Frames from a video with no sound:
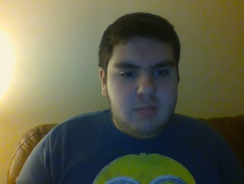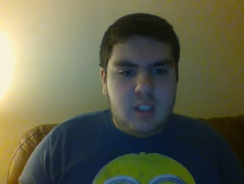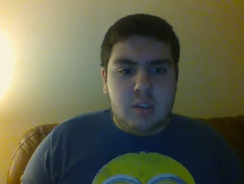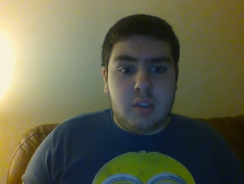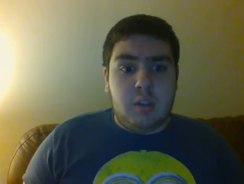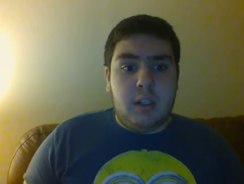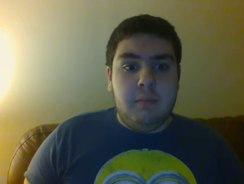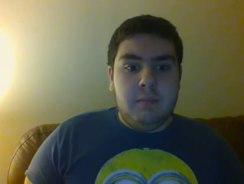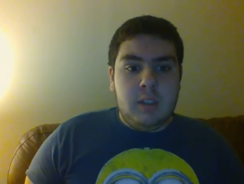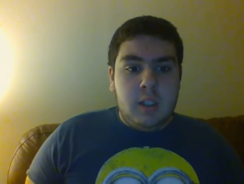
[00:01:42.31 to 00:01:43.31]
sorry,
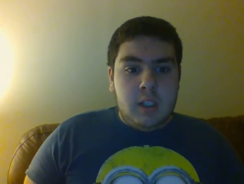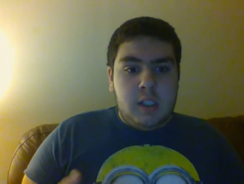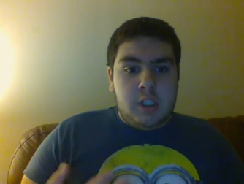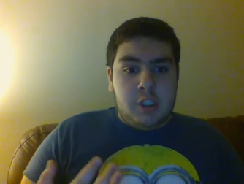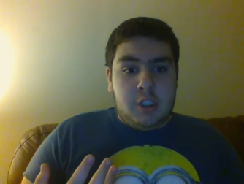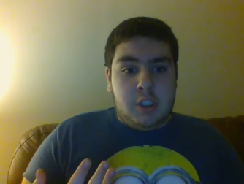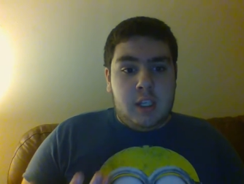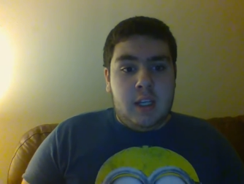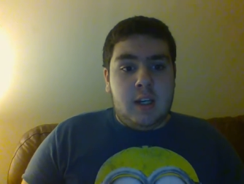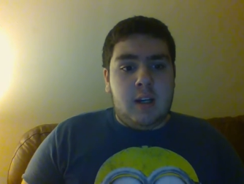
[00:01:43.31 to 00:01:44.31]

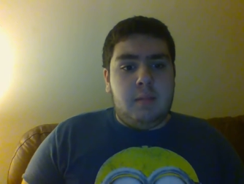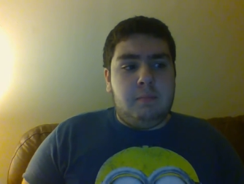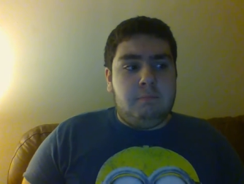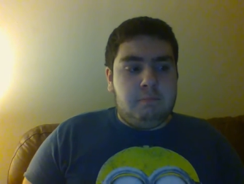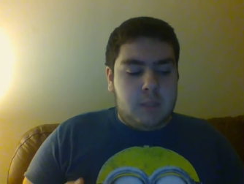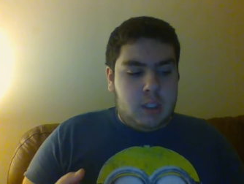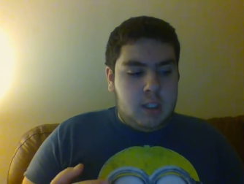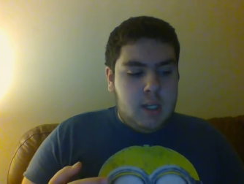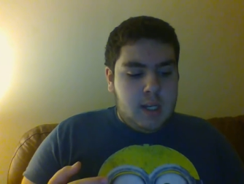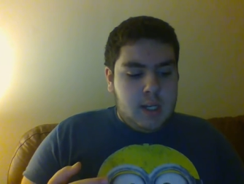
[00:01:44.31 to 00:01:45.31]
she
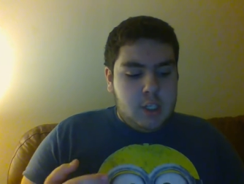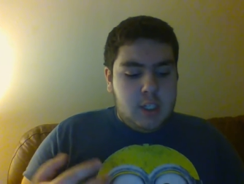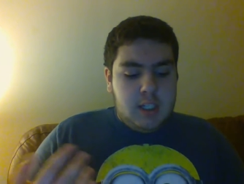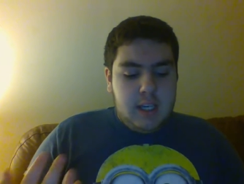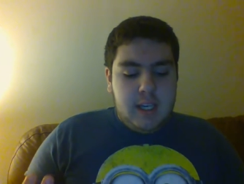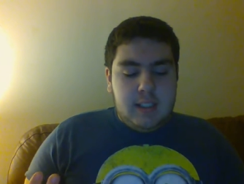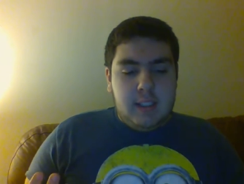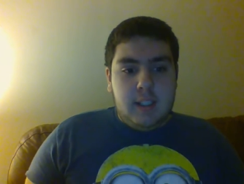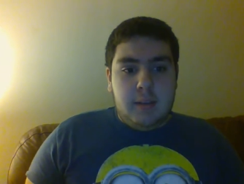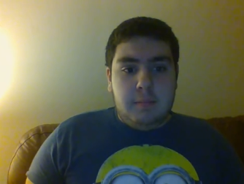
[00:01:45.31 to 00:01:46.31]
takes
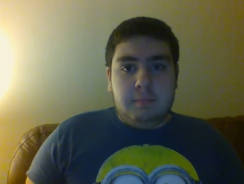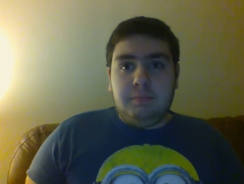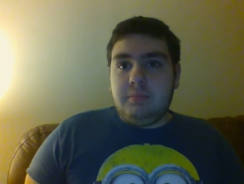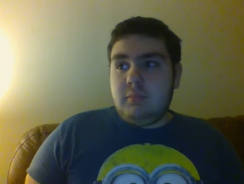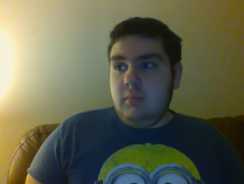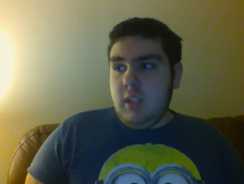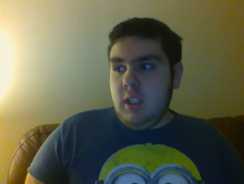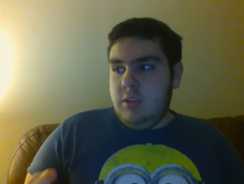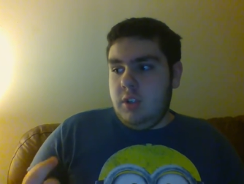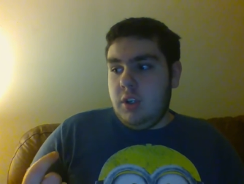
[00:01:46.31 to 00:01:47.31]
him
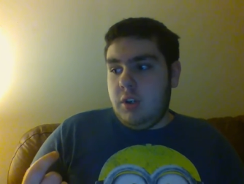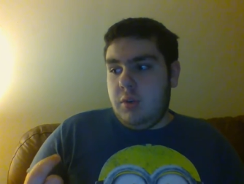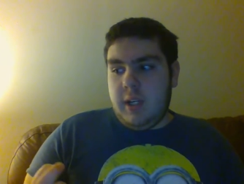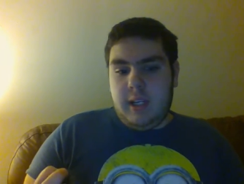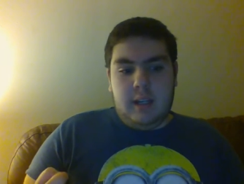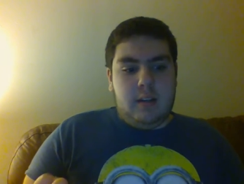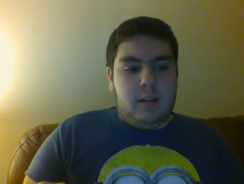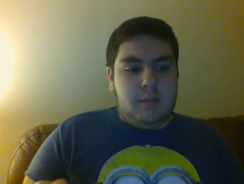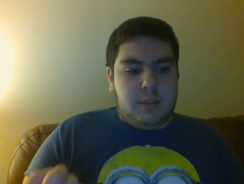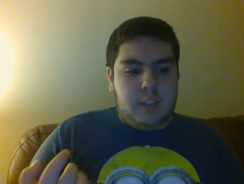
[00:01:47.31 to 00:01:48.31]
to go
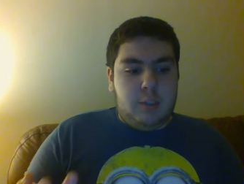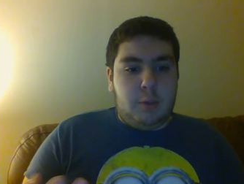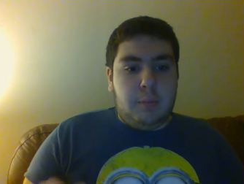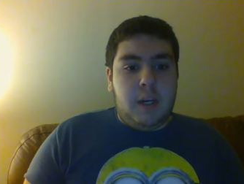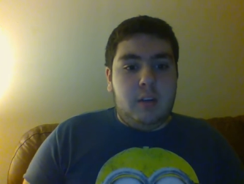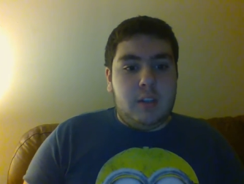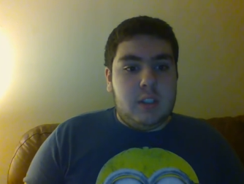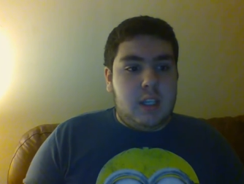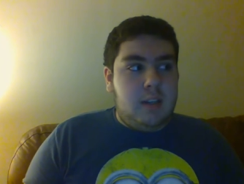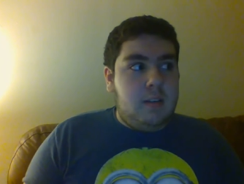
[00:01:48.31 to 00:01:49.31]
and see her parents,
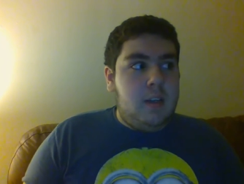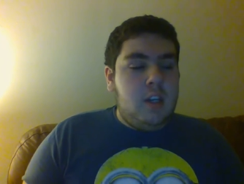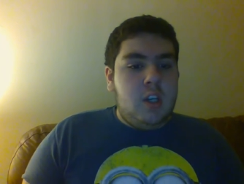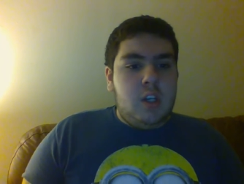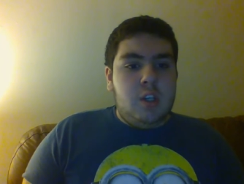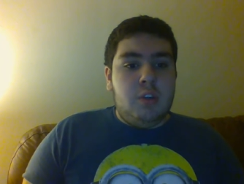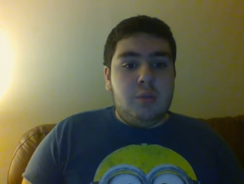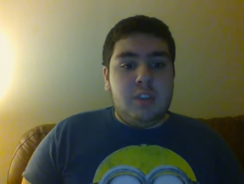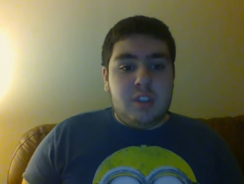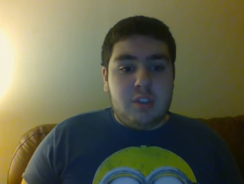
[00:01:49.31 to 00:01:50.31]
and
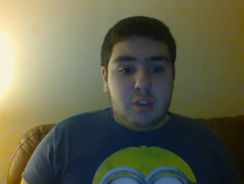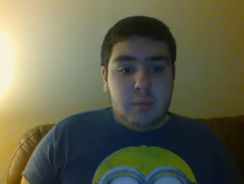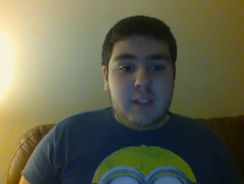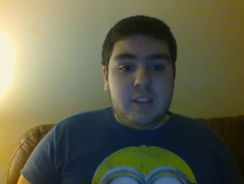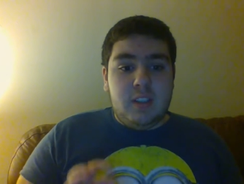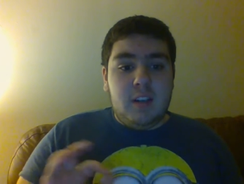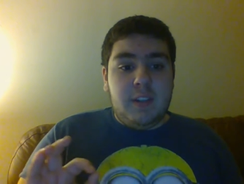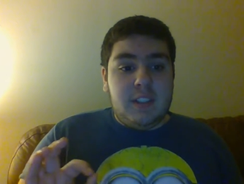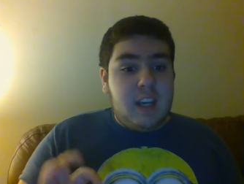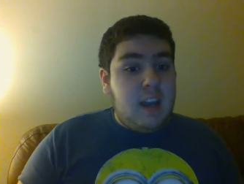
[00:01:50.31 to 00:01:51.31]
disturbing stuff
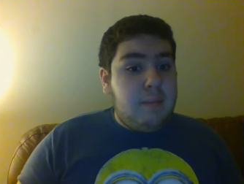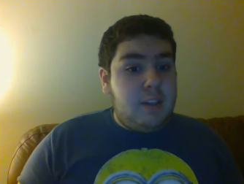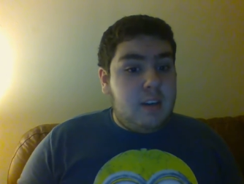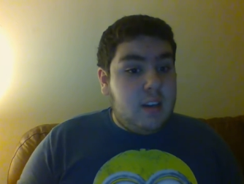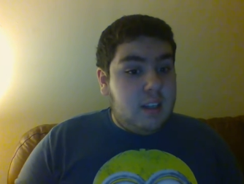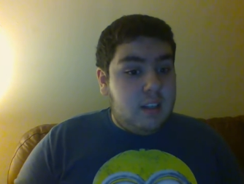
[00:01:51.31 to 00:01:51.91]
has happened